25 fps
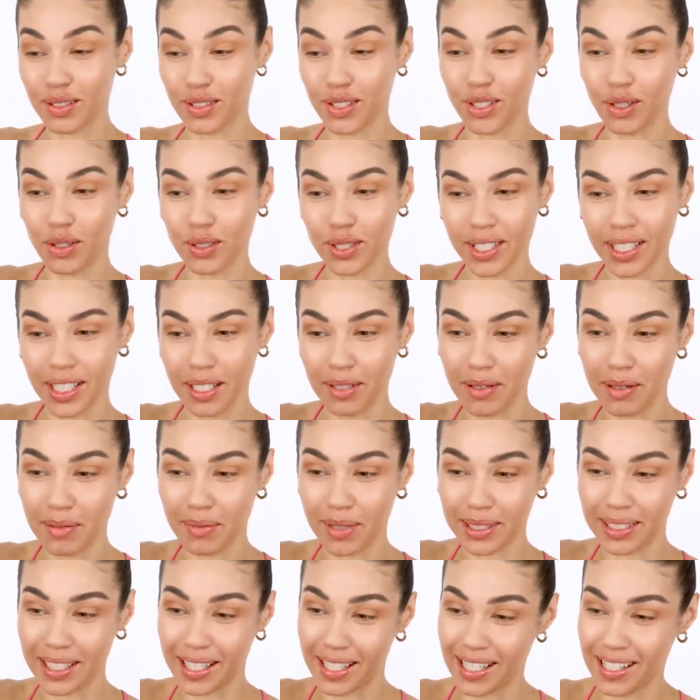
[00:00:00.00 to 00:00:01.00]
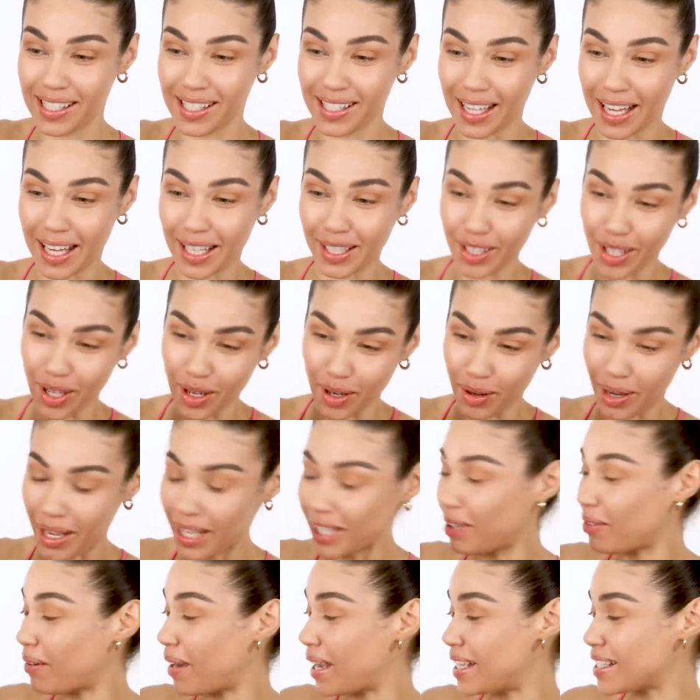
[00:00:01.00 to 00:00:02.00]
Don't tell me about the inside though.
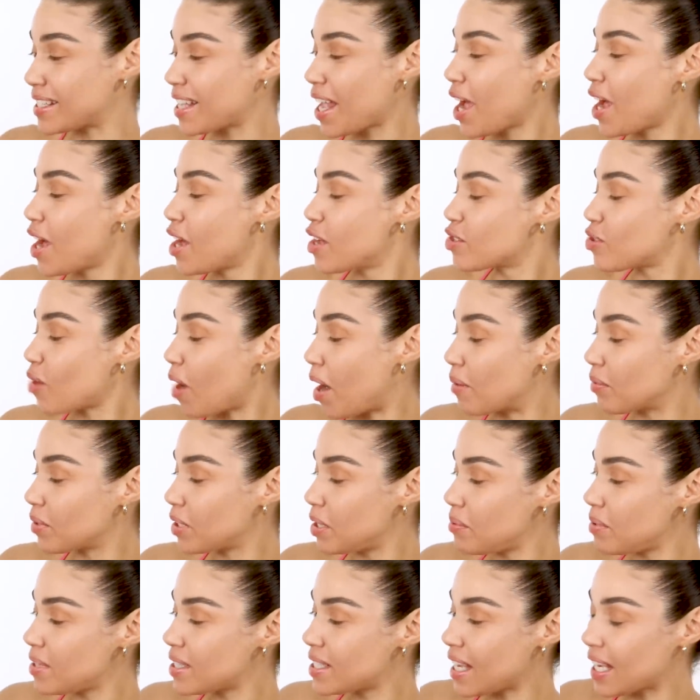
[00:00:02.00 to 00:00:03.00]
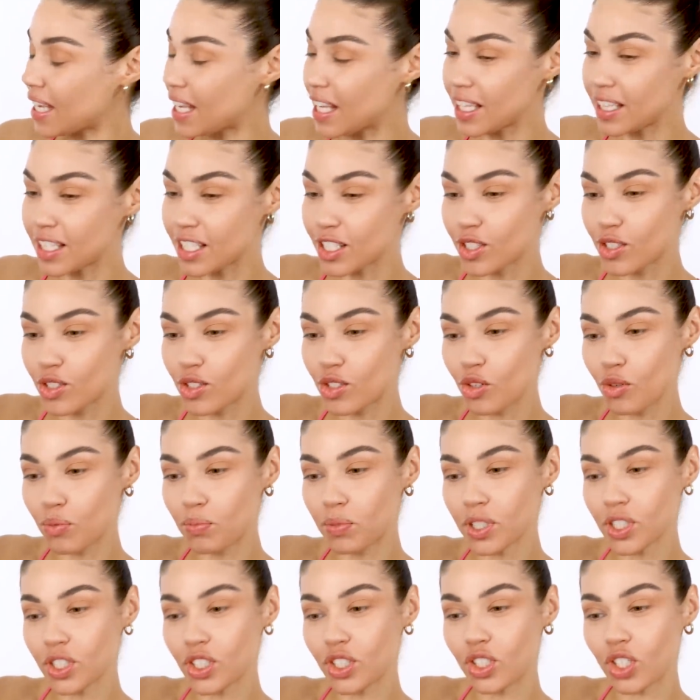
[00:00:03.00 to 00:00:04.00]
Anyways, so I'm gonna be taking this
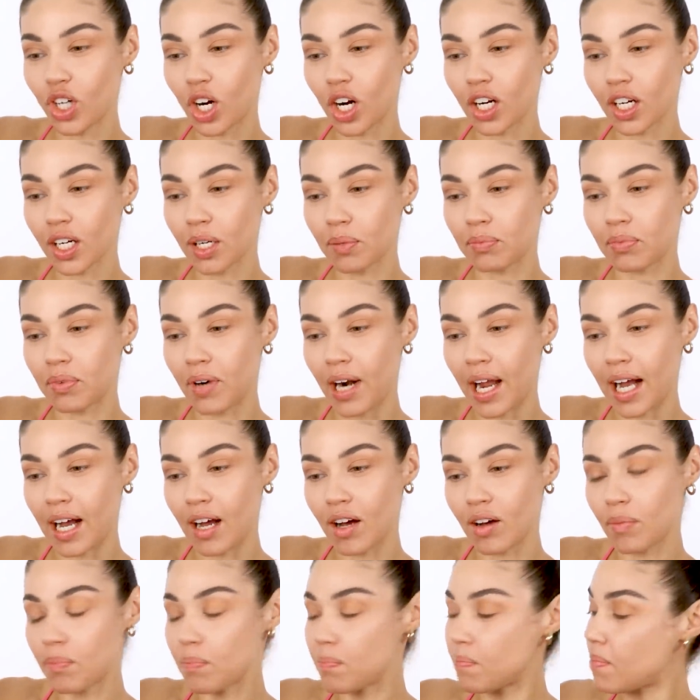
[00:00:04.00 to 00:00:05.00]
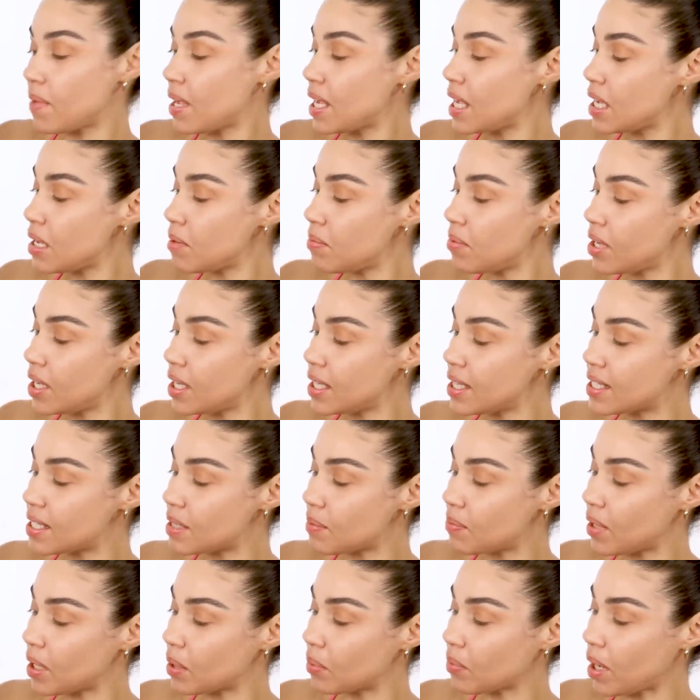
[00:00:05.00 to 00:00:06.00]
super dark brown, maybe
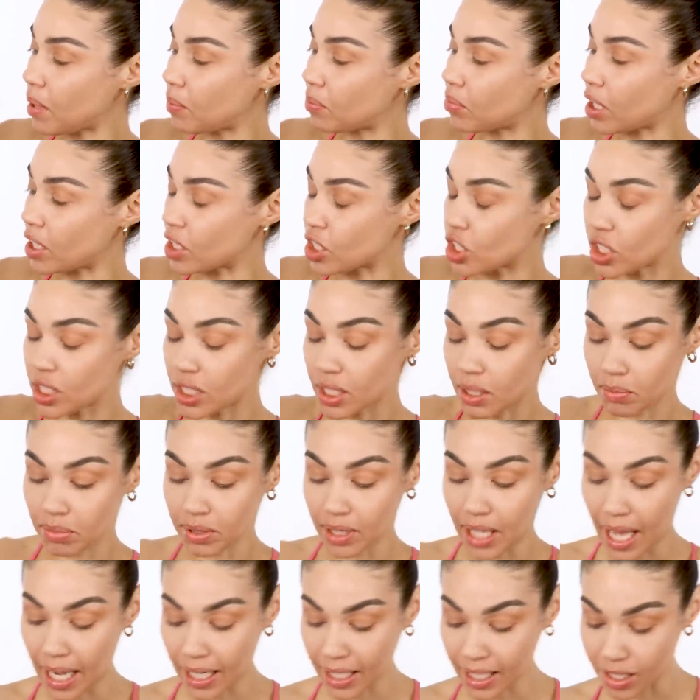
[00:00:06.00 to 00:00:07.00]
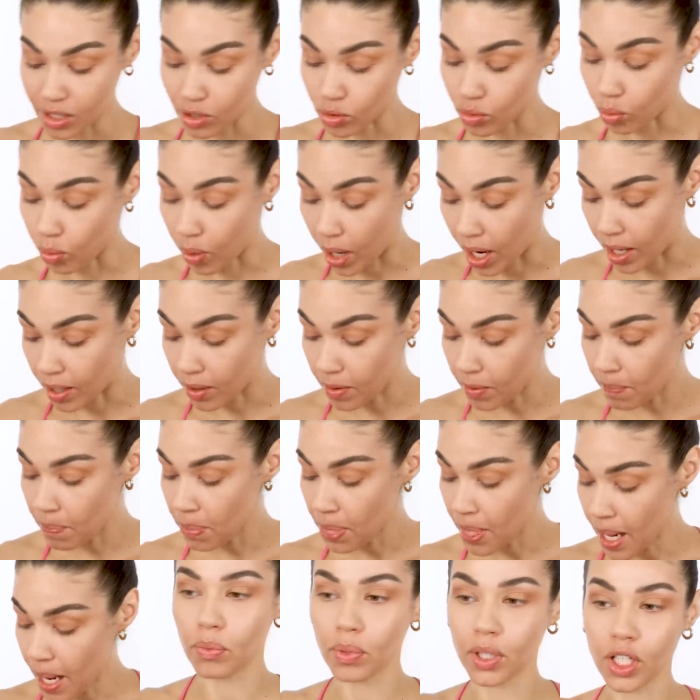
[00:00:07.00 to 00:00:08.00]
dipping my brush in the black as well.
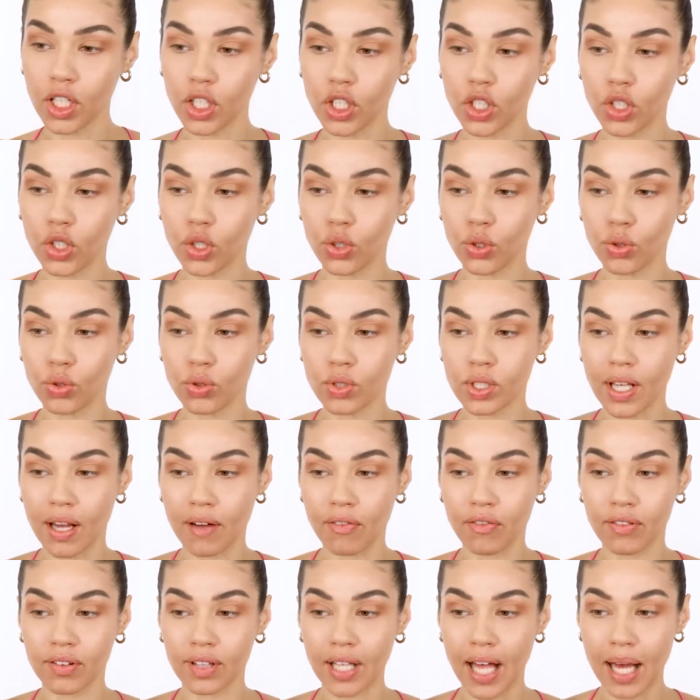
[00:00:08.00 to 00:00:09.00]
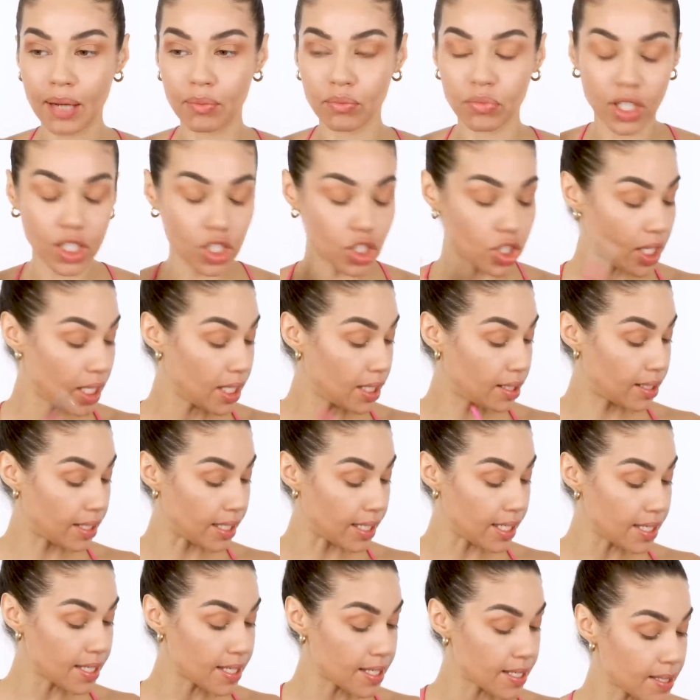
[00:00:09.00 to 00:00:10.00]
I'm gonna use a flat brush like
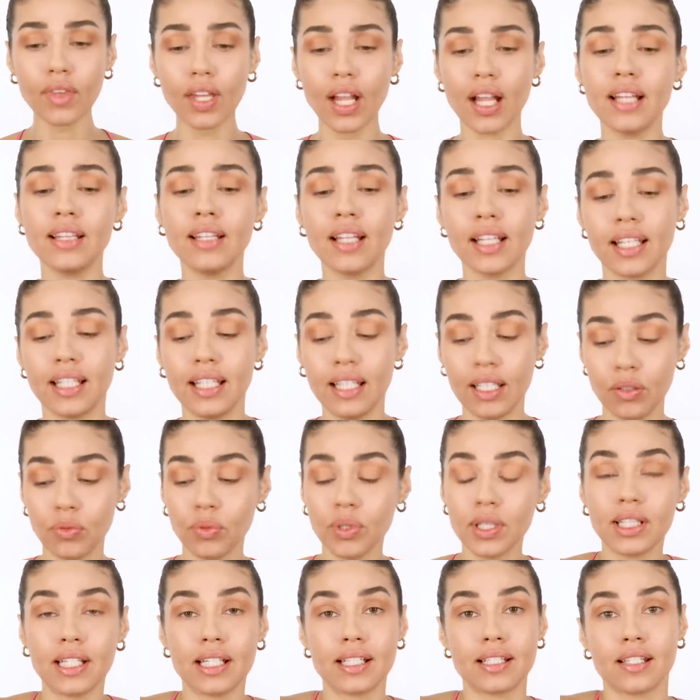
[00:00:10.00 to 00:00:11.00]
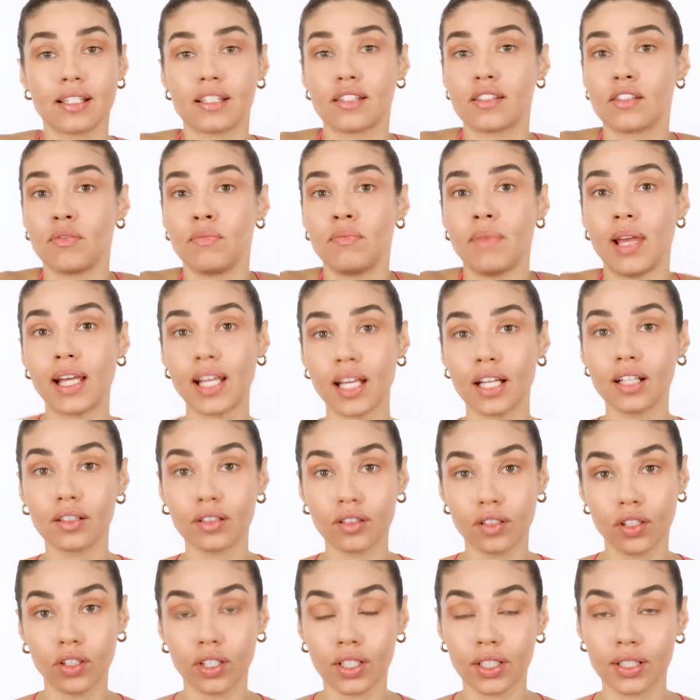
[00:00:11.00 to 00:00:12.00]
this. And the key with this is to make it
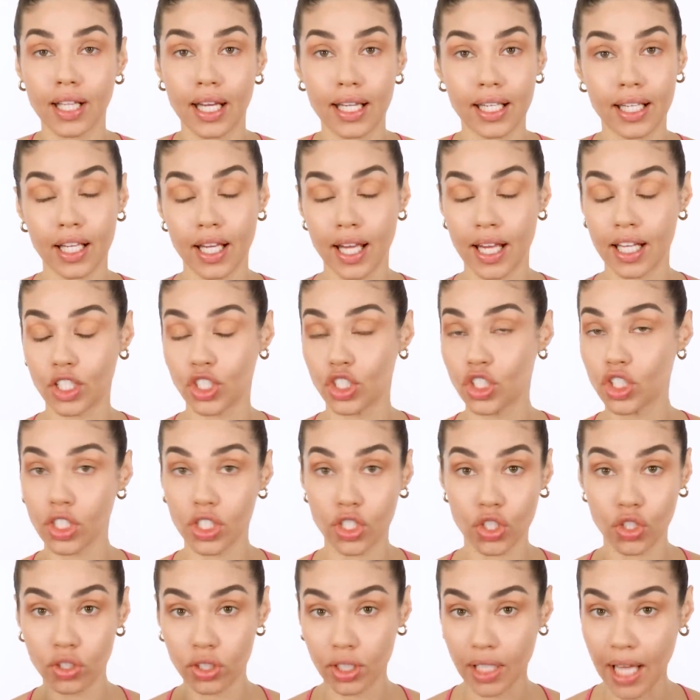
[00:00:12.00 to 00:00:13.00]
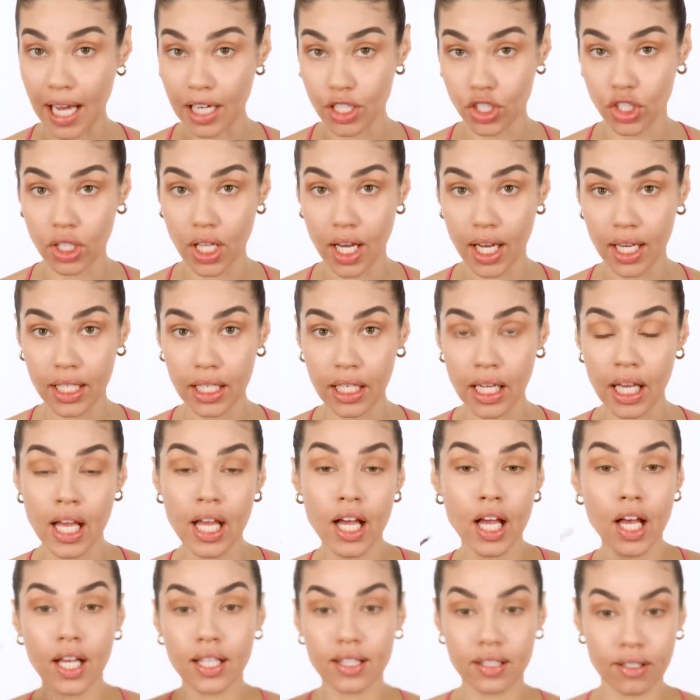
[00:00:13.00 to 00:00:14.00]
look like it's just your lash line
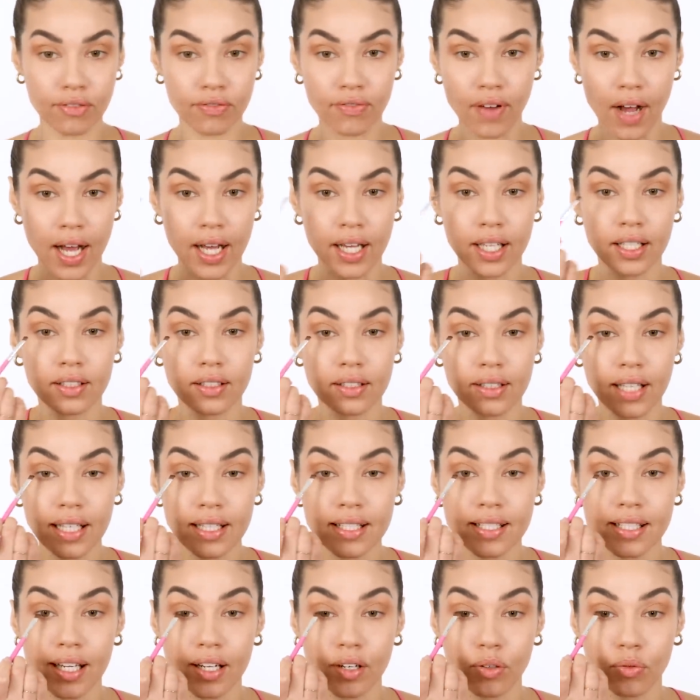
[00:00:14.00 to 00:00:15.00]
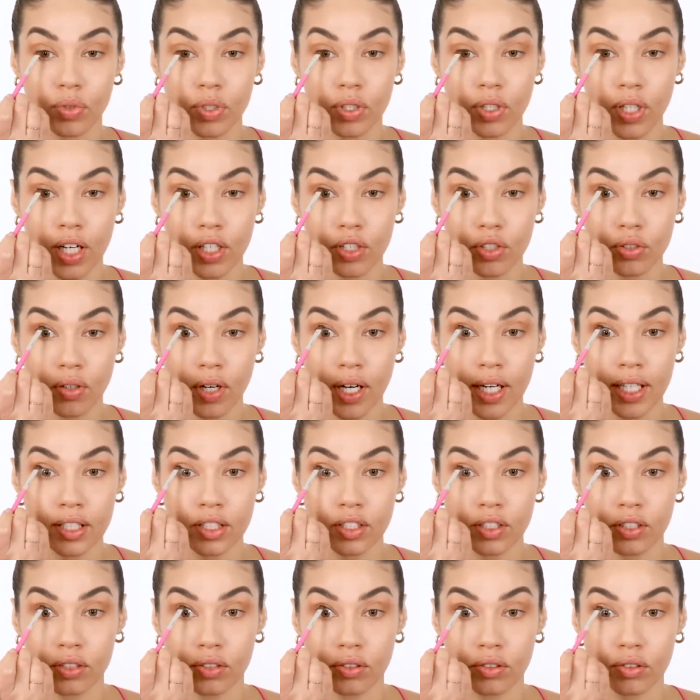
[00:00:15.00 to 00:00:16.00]
defined. That's it. We're not
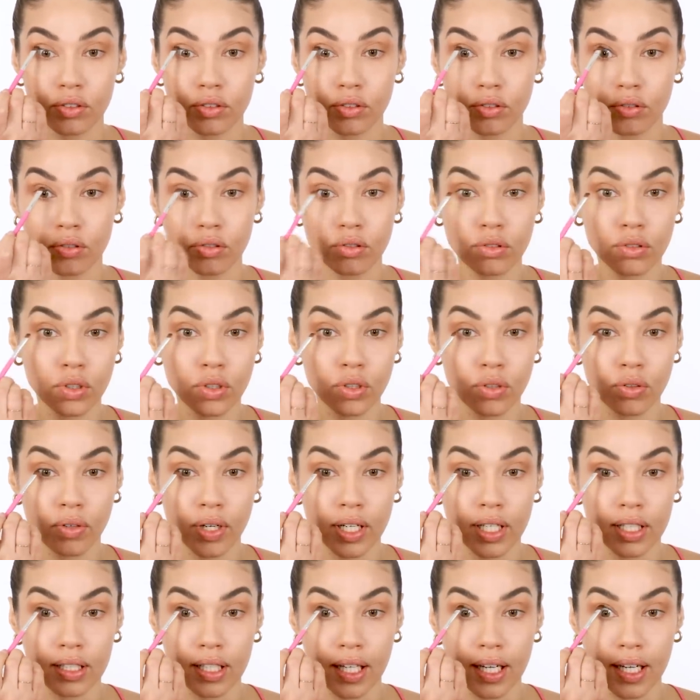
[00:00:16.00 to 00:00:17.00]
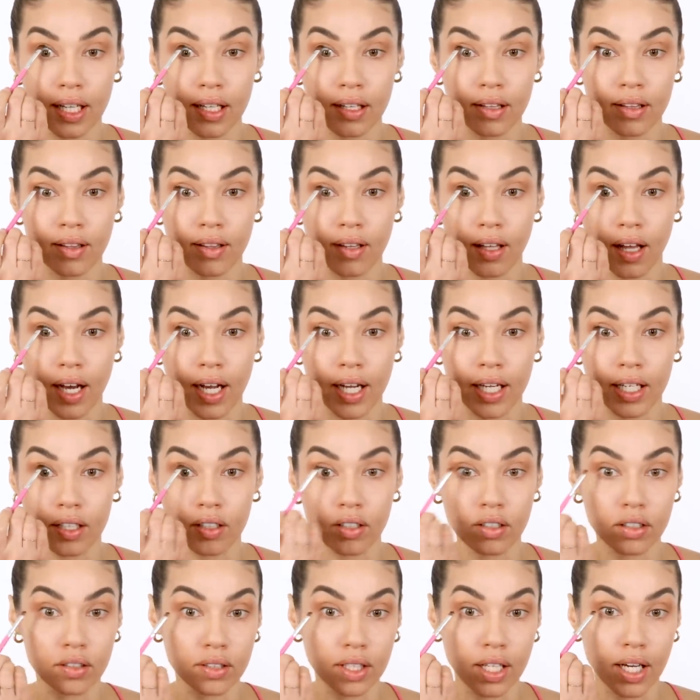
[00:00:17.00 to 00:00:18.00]
trying to create like a
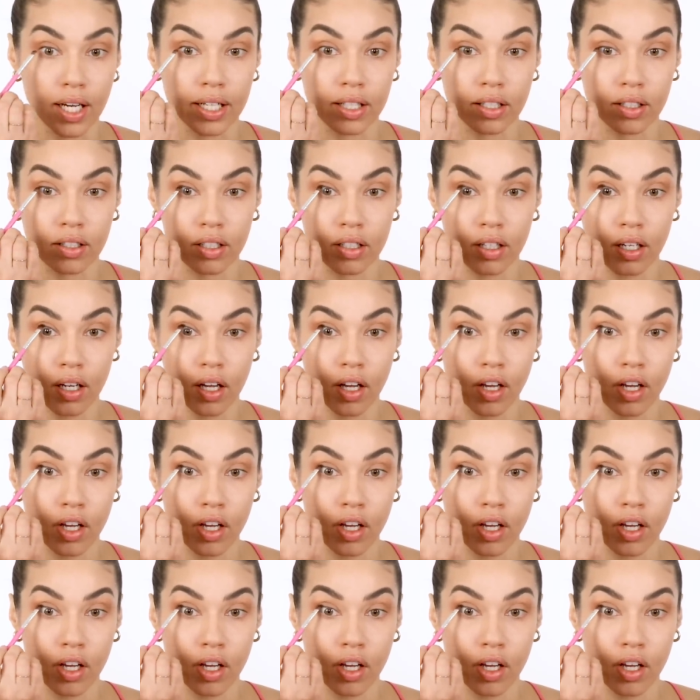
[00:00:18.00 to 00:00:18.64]
liner.